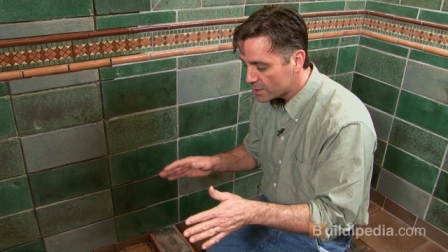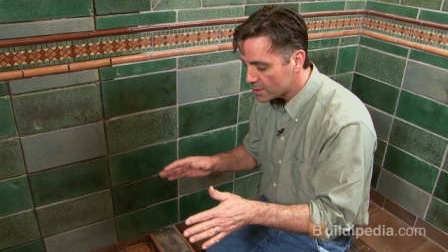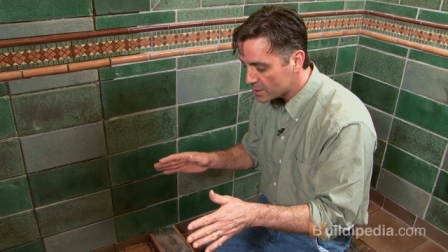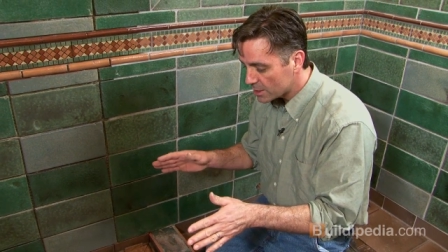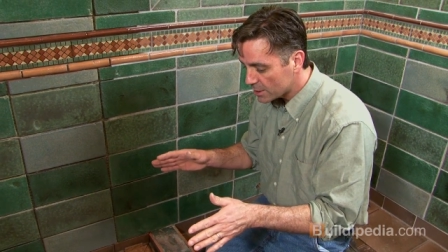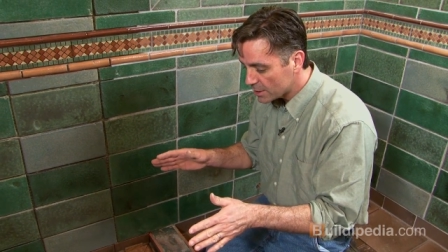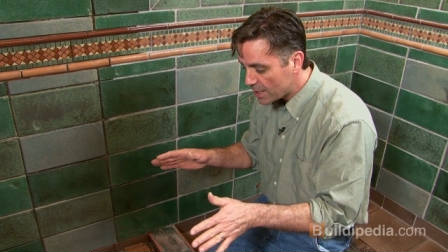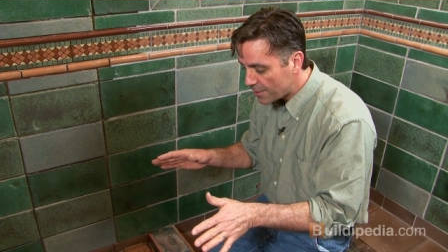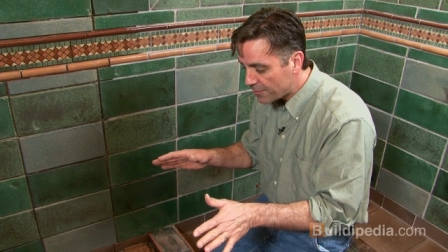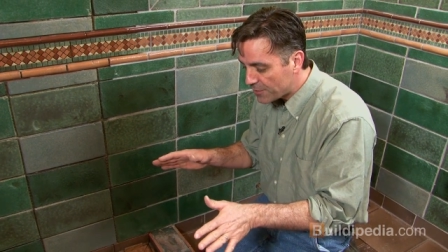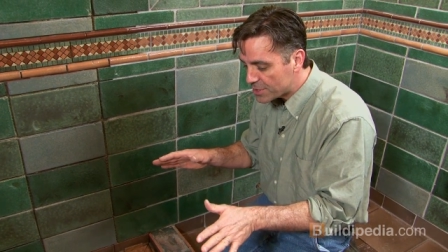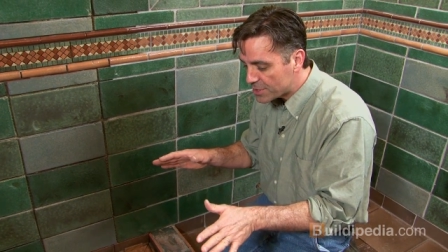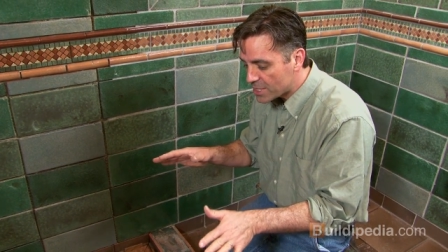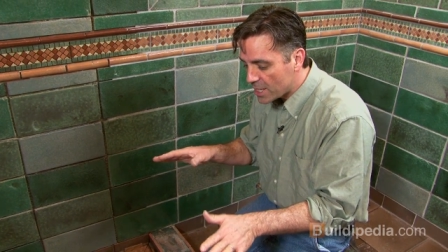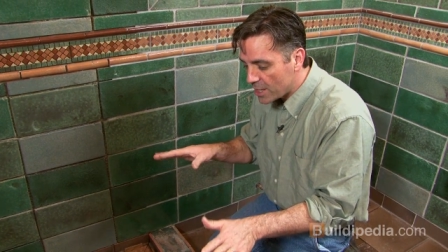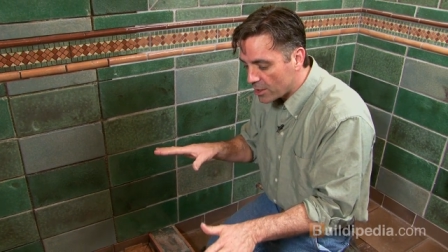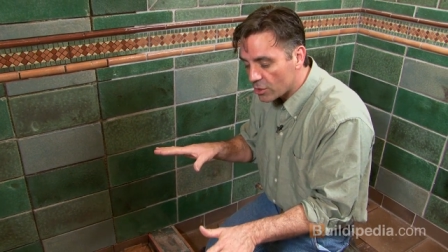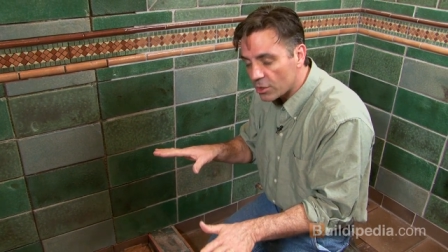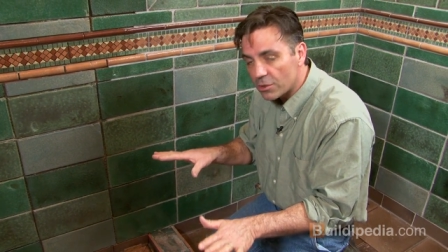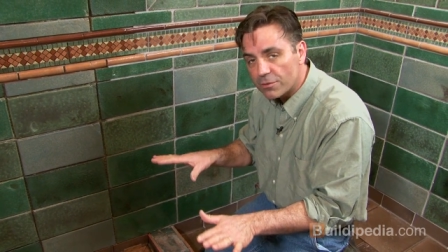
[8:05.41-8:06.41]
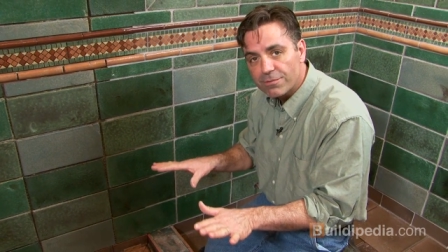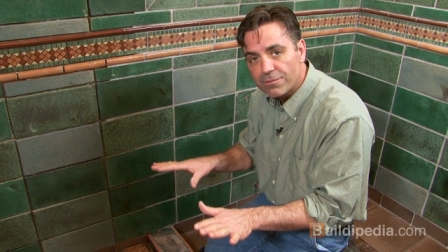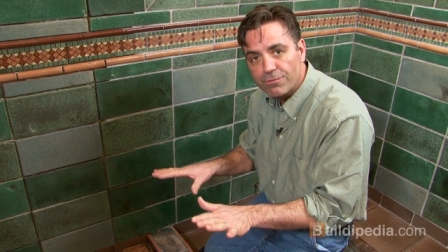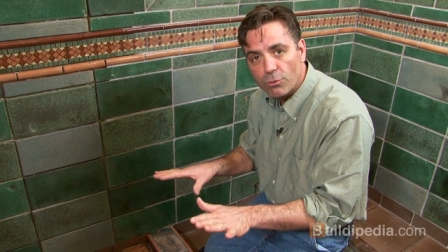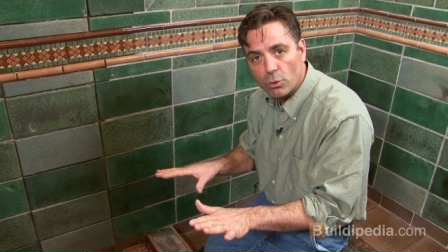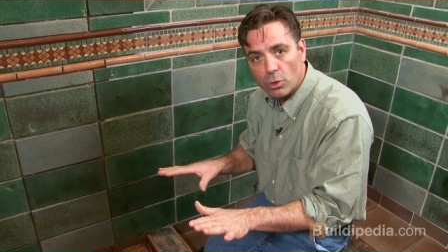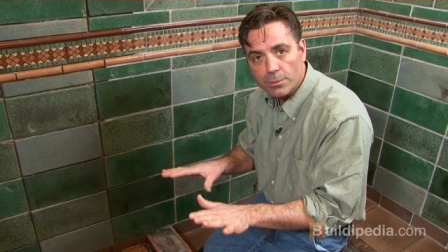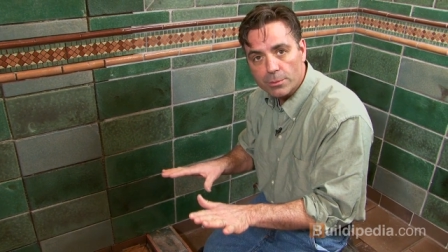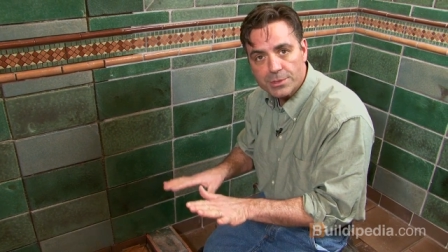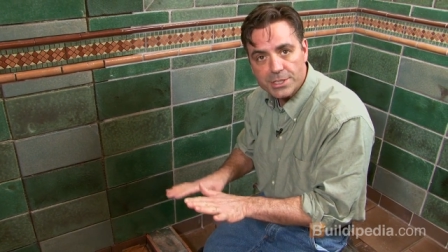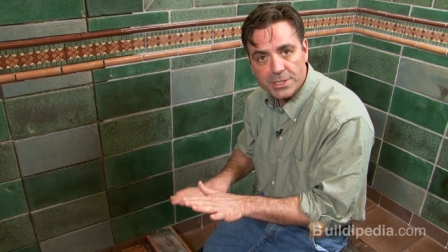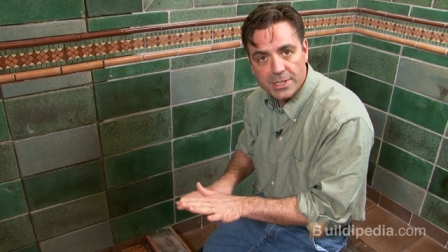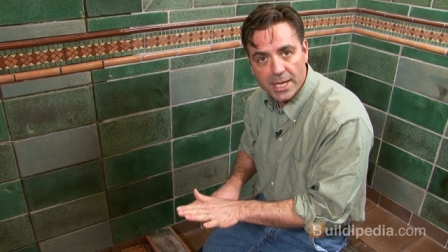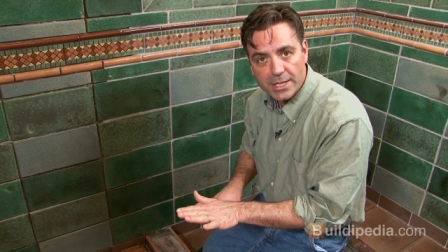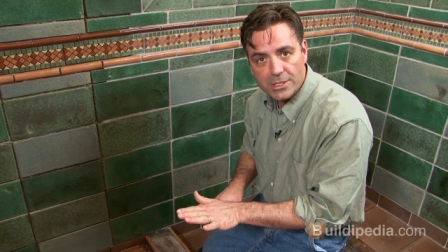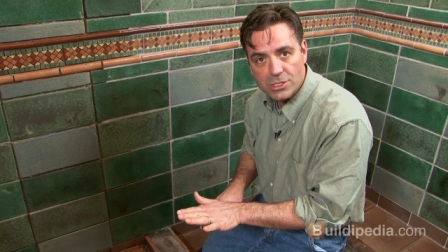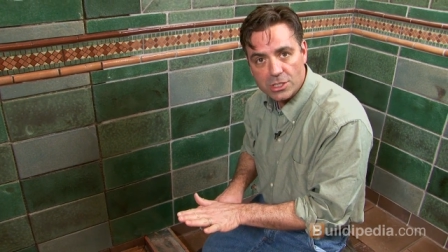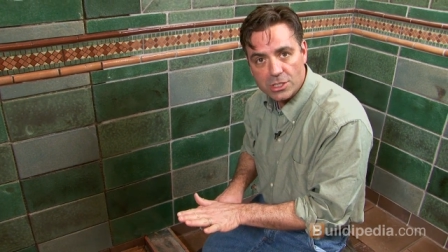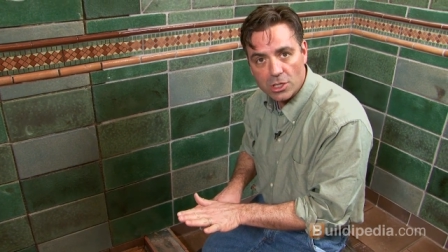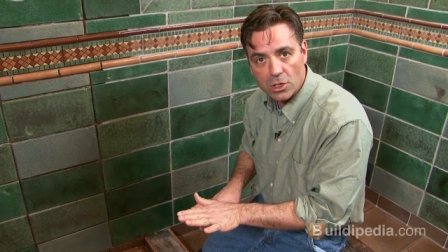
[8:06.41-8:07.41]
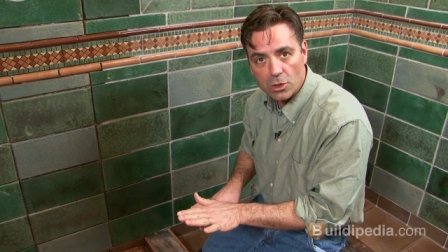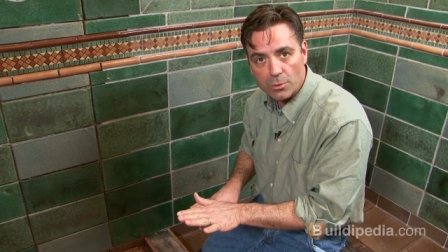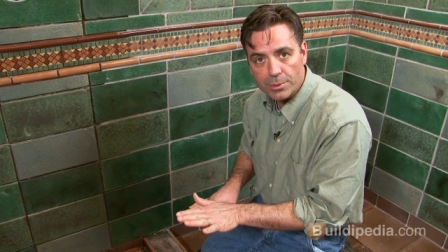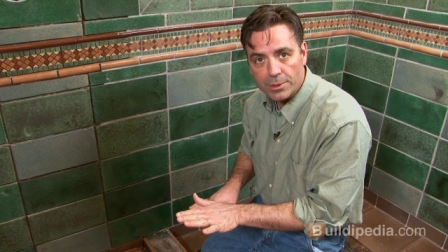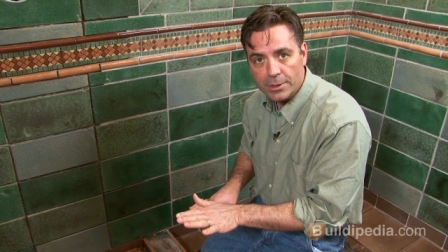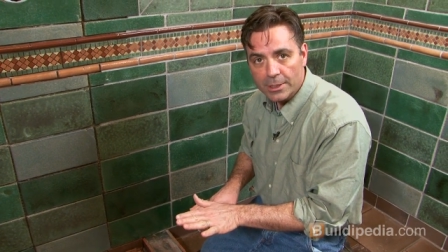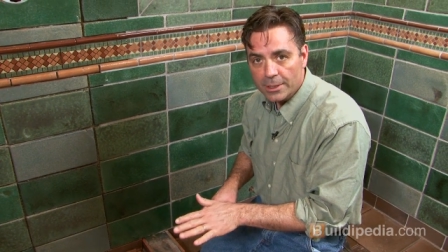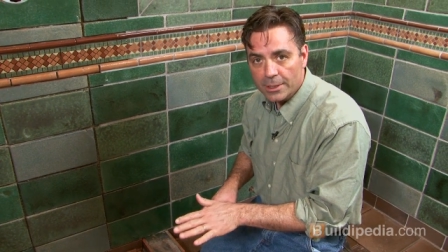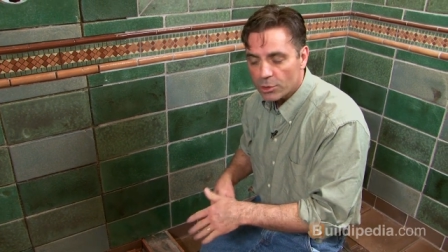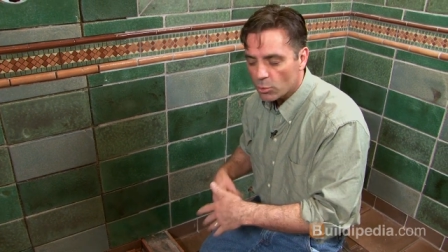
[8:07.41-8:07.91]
to let the tile conform to that slope.